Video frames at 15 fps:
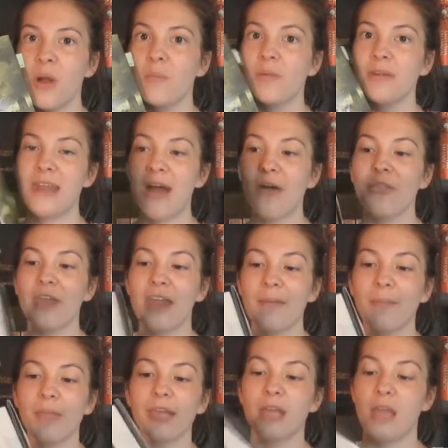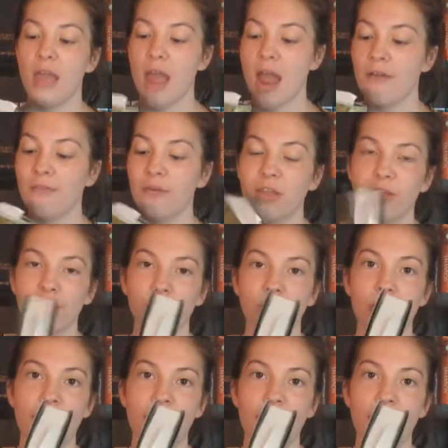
but now that I'm like halfway through it,